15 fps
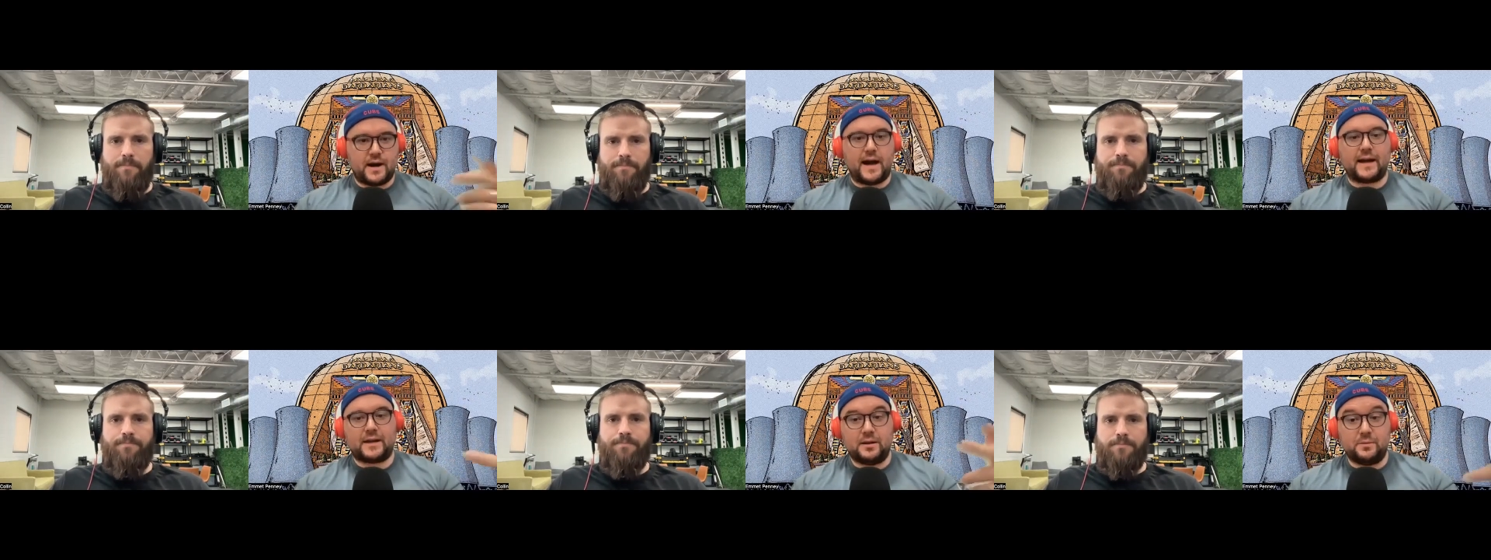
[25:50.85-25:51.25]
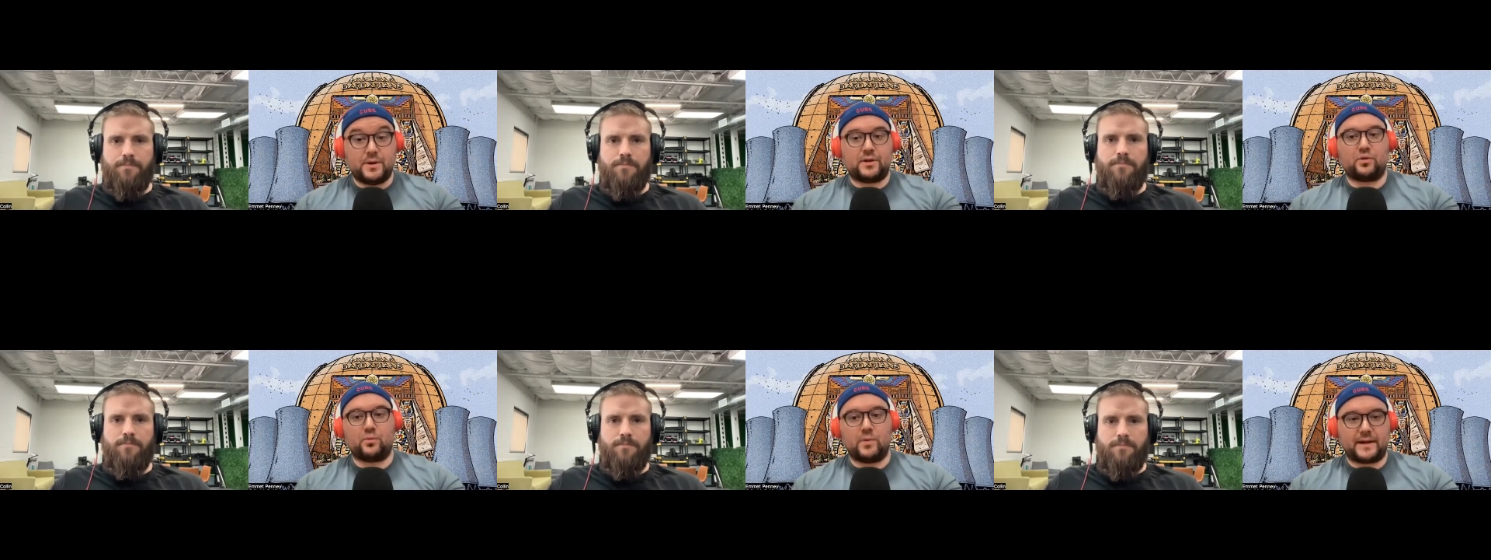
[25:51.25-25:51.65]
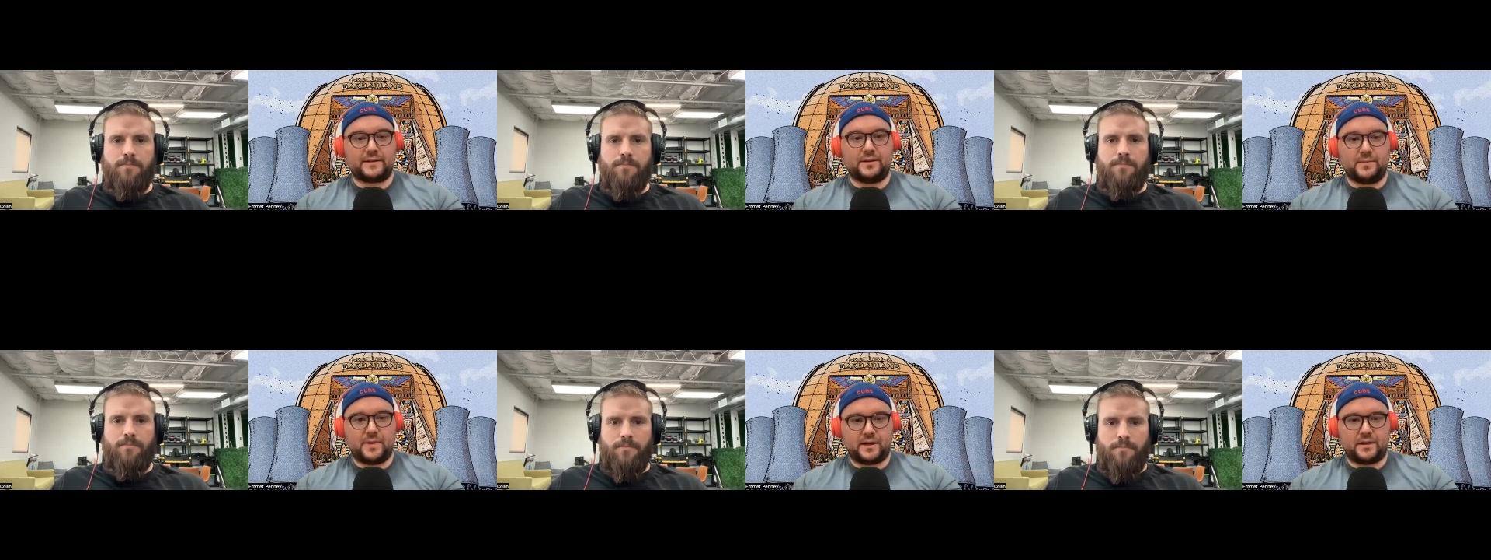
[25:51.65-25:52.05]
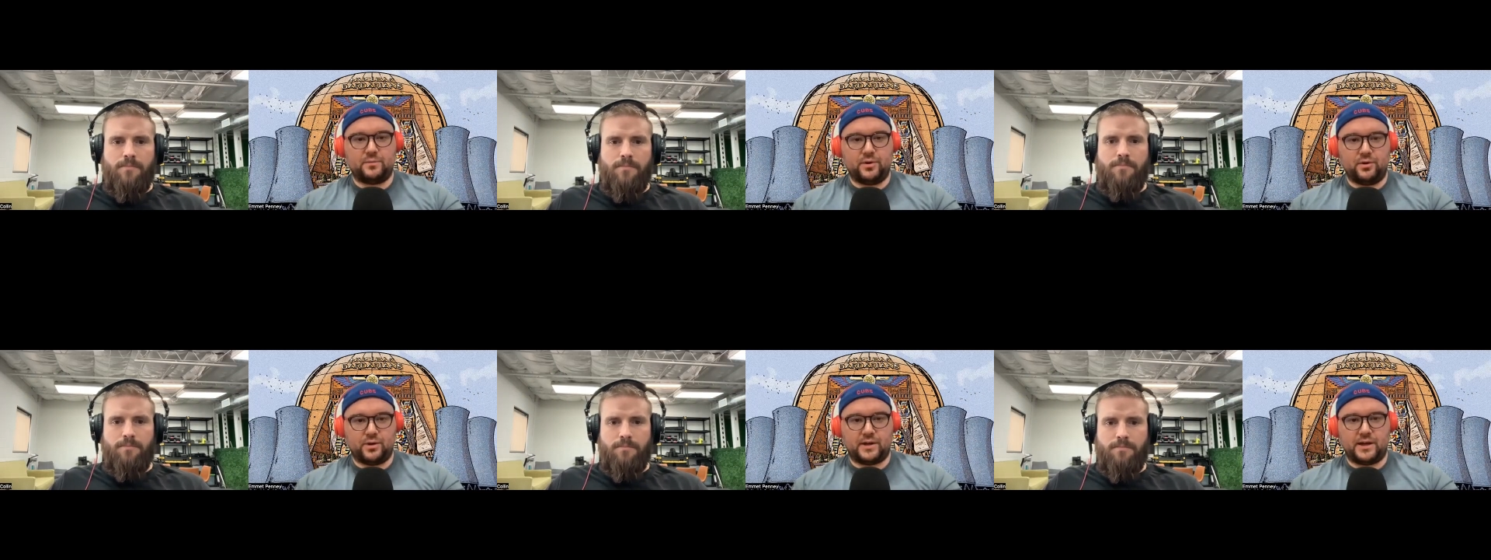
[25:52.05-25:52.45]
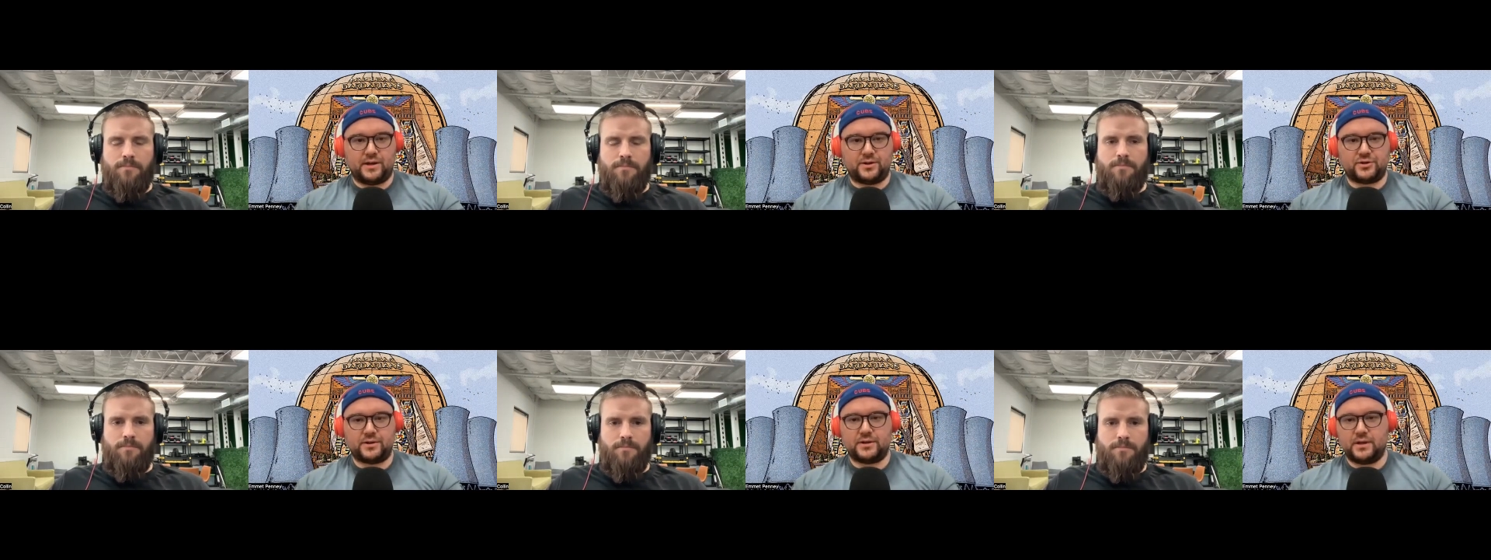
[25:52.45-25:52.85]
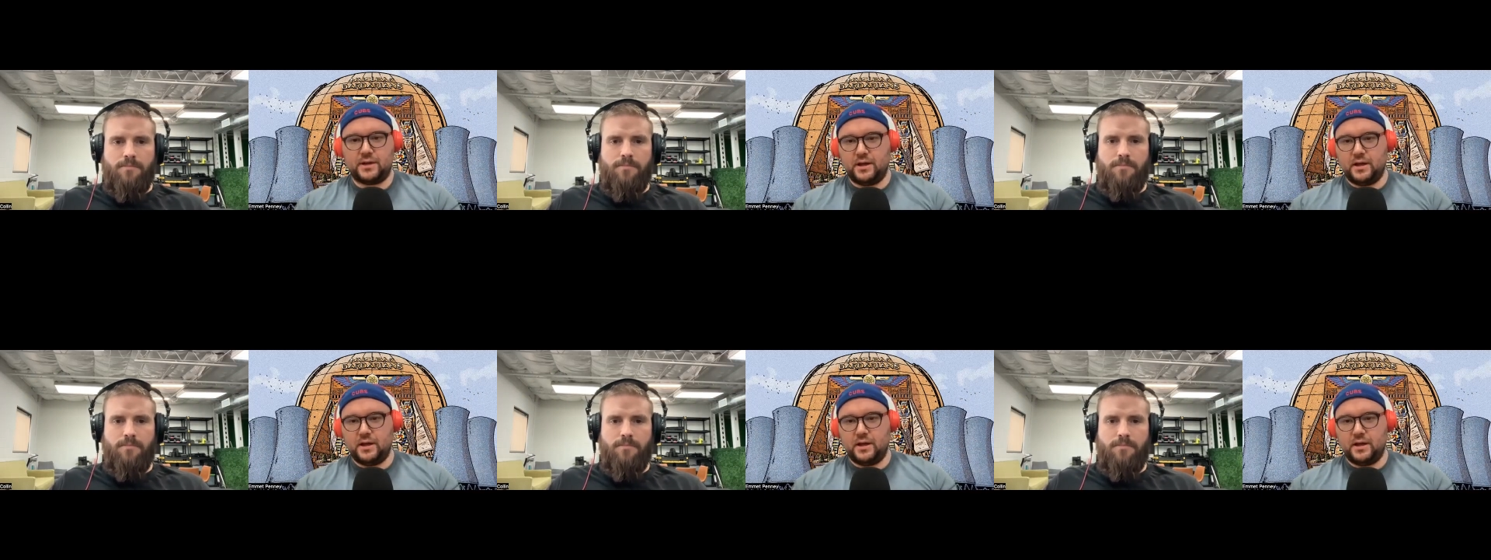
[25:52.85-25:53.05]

Speaker 1: that I can be correct in my communication.